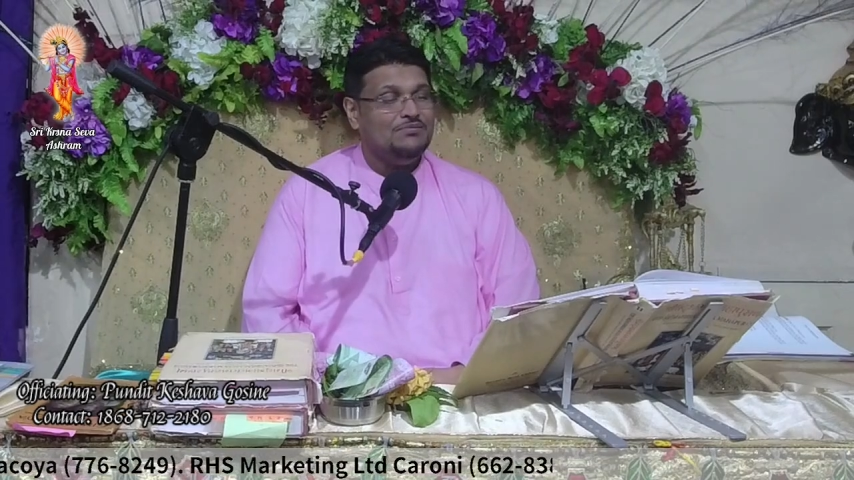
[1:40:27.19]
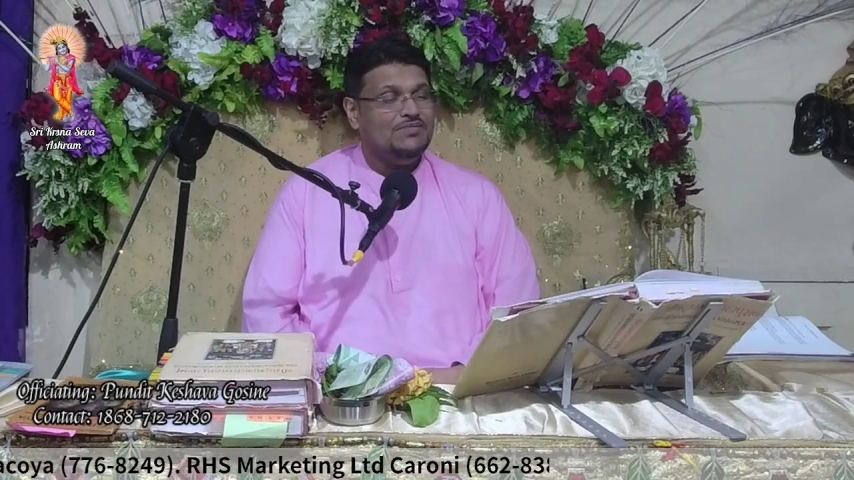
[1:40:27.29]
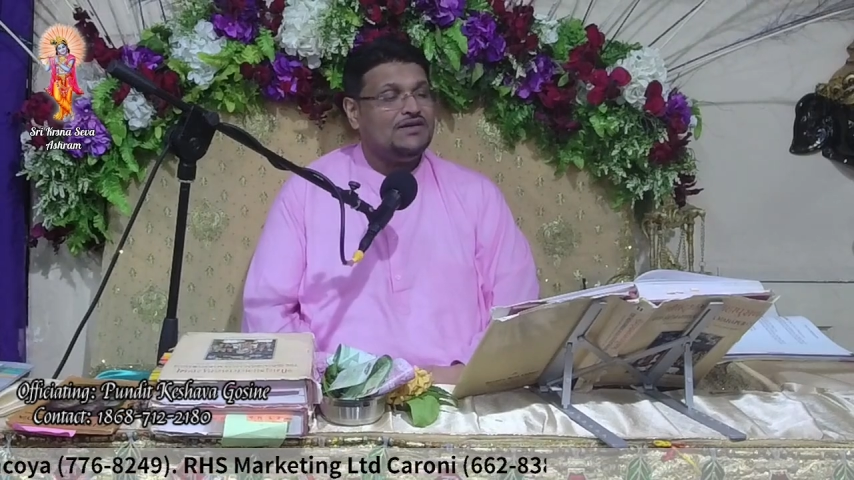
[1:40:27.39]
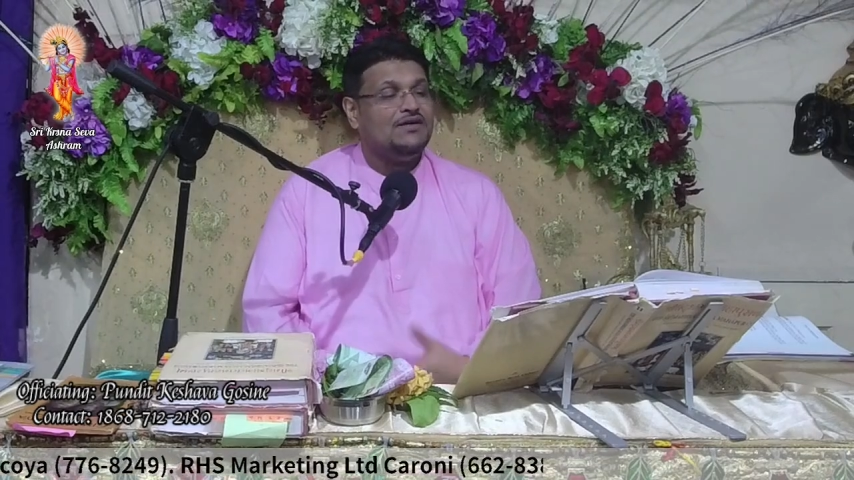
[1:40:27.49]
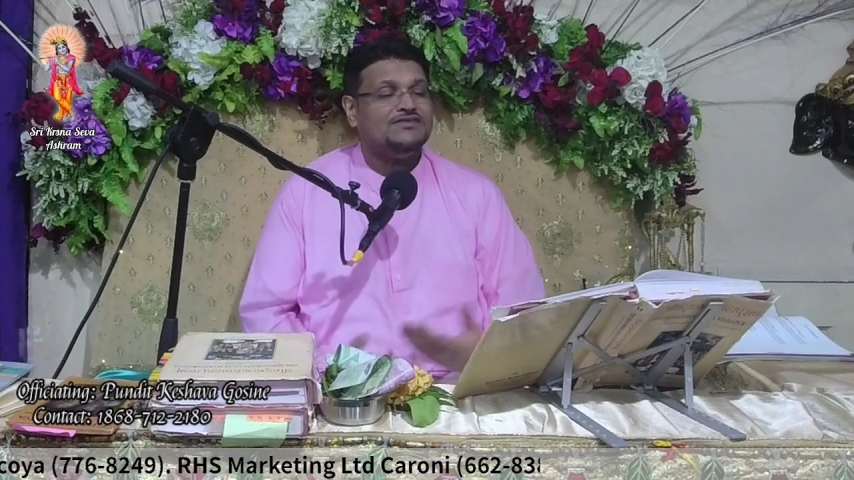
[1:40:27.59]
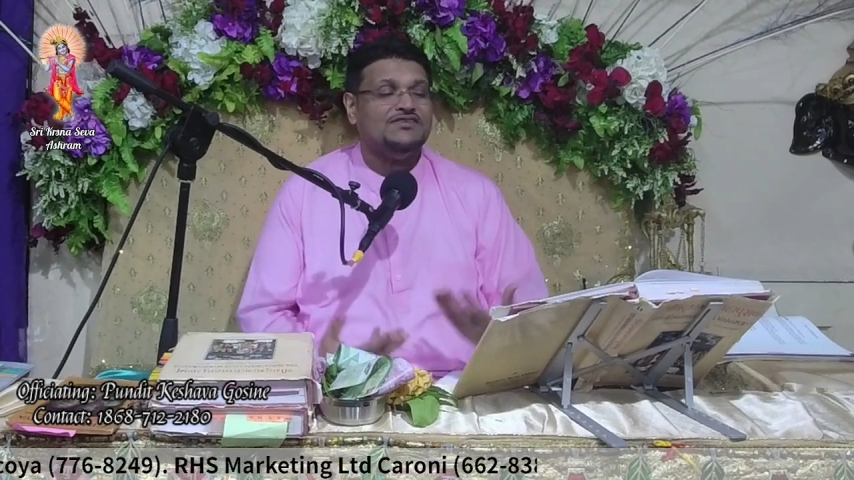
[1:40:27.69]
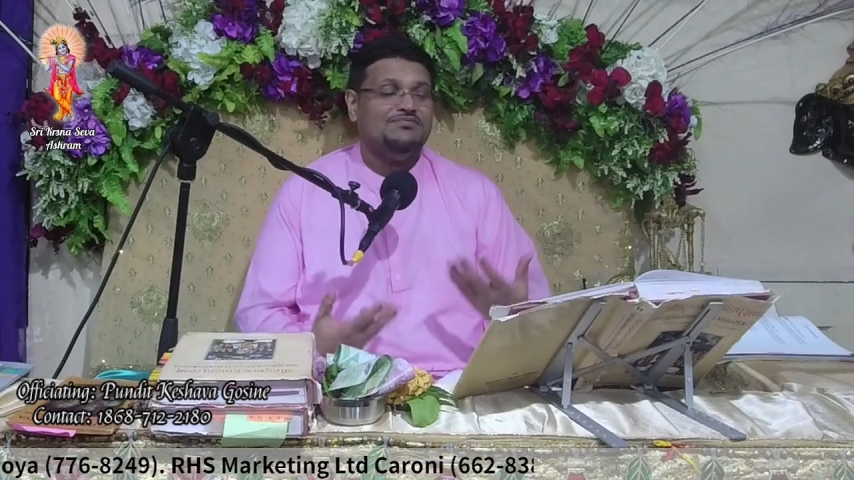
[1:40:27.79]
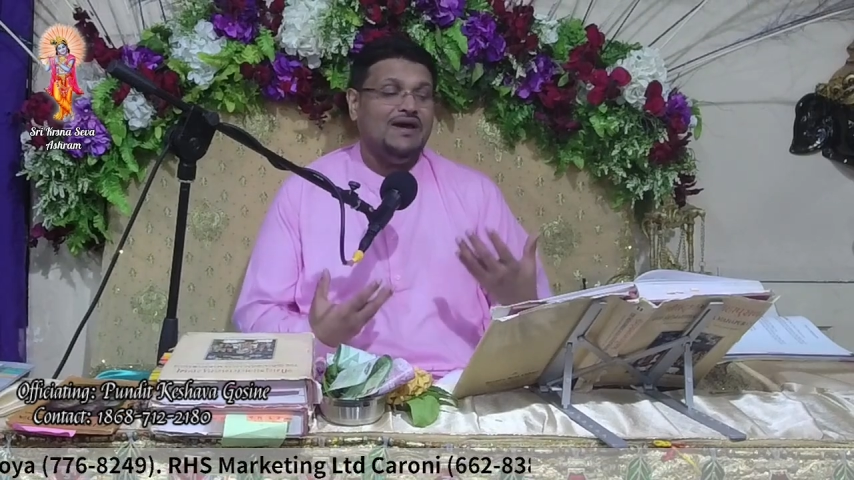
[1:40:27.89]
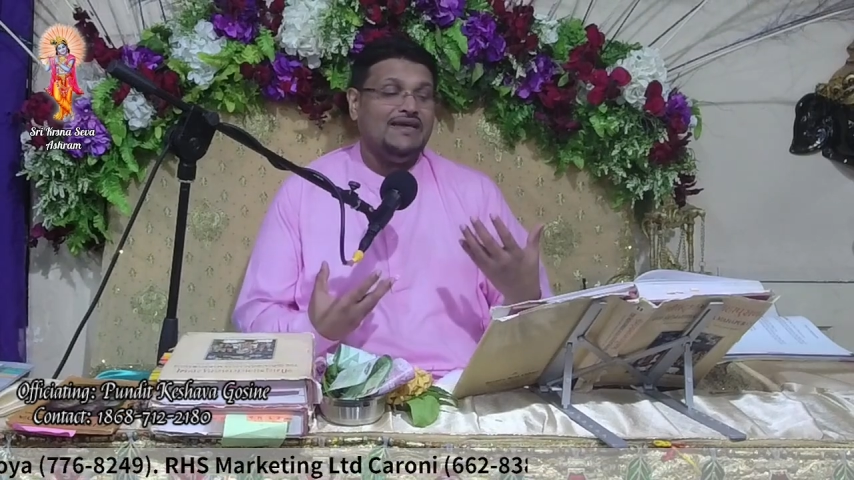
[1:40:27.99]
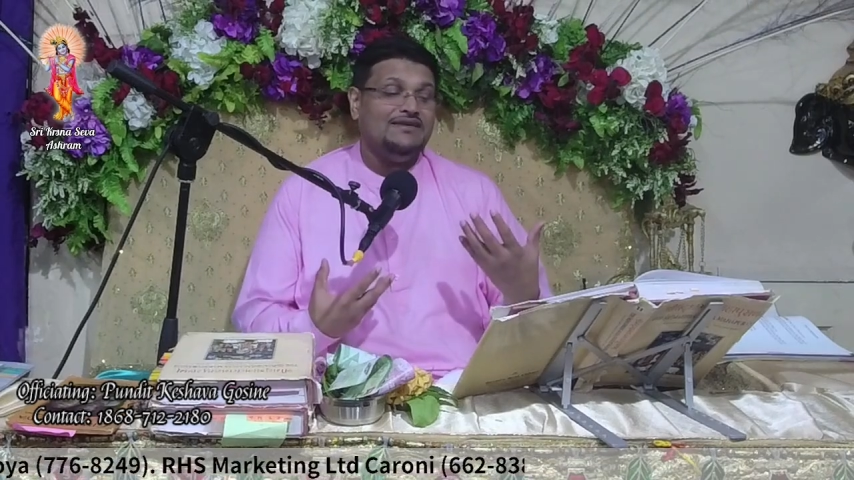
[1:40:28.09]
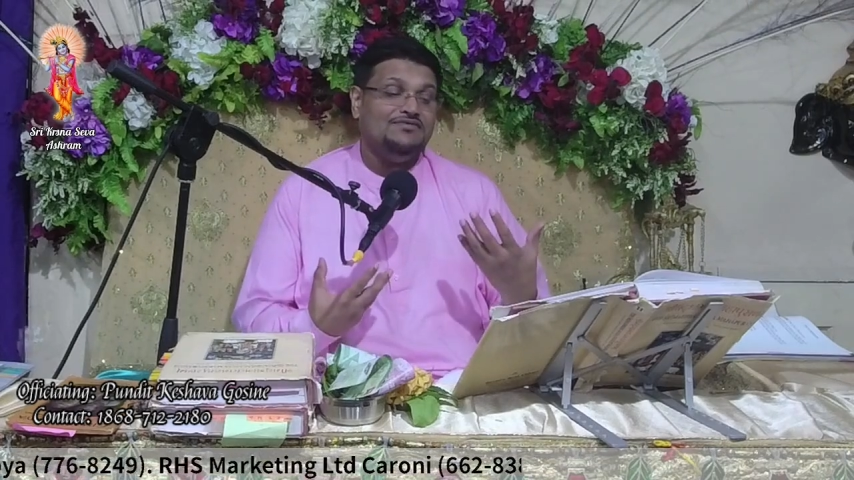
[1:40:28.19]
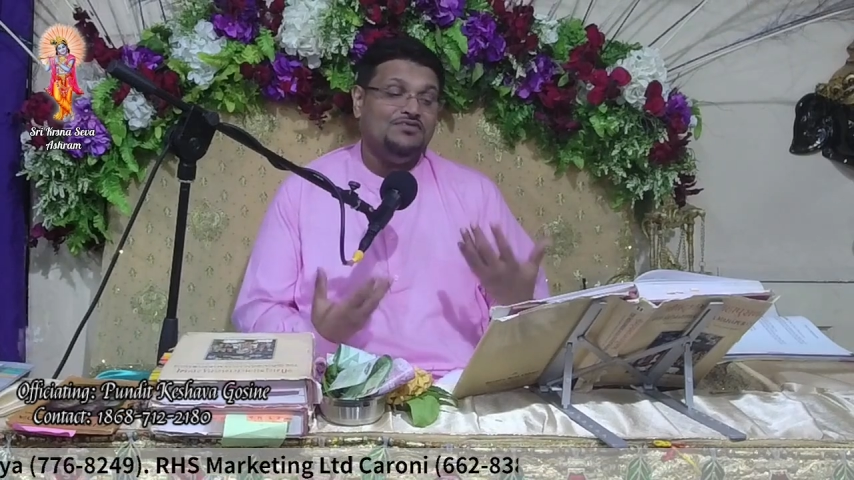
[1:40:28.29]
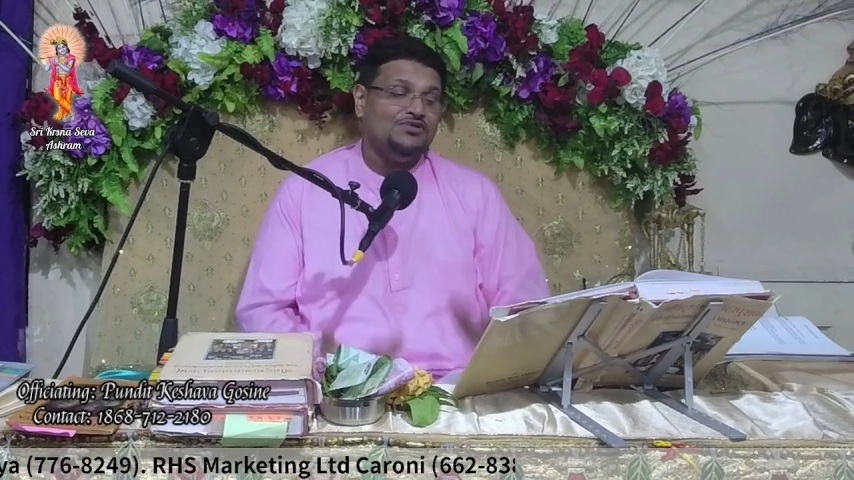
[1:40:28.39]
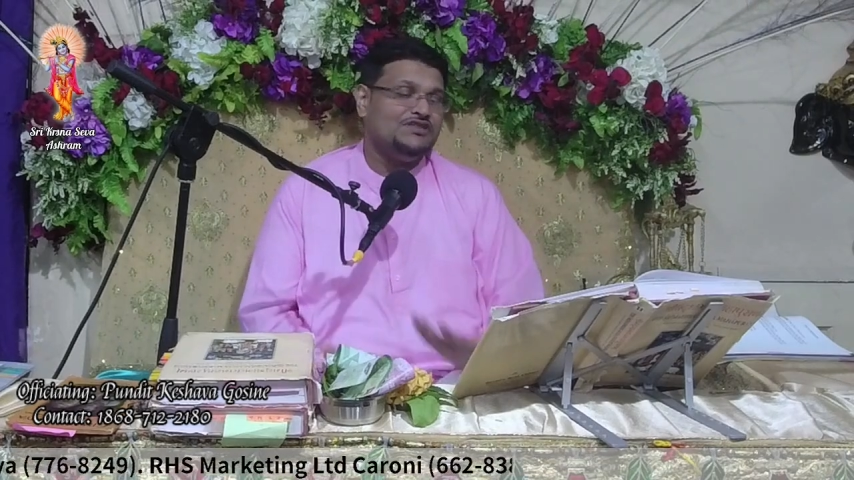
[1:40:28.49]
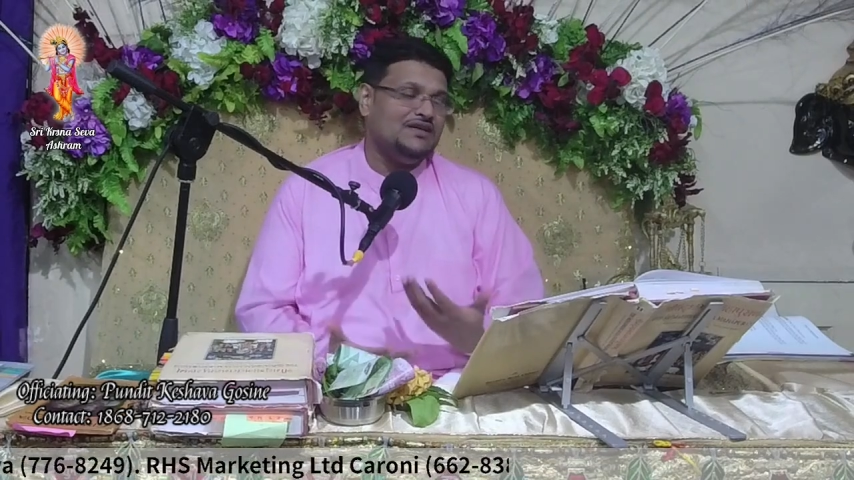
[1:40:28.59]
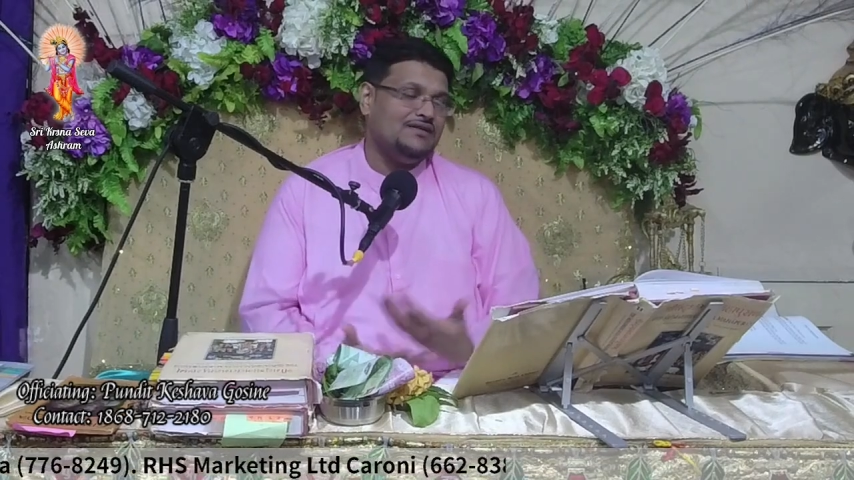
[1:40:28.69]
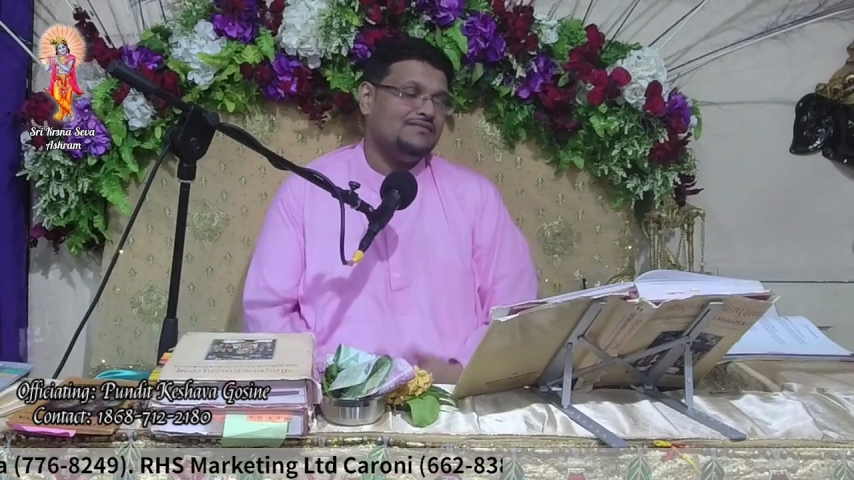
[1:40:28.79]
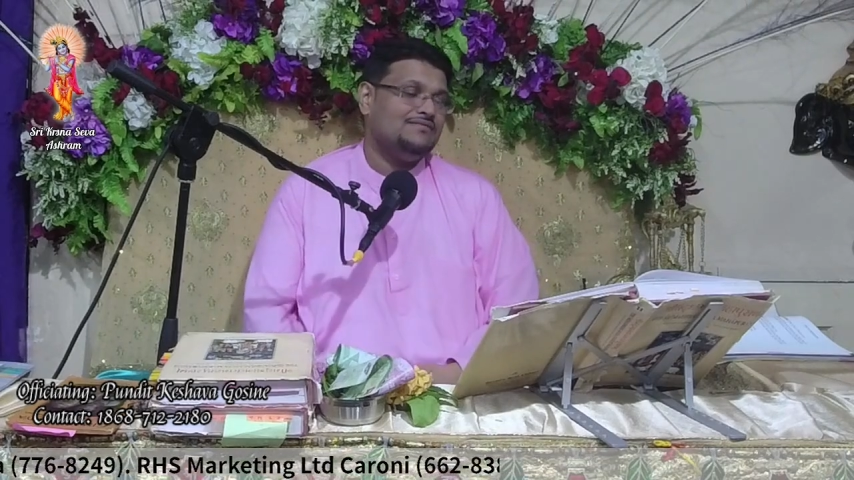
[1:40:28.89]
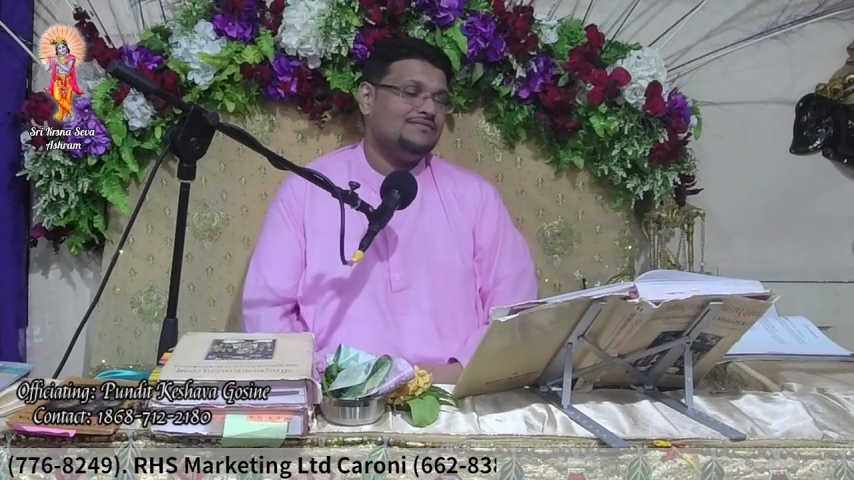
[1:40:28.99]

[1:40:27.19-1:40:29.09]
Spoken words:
because of my devotion,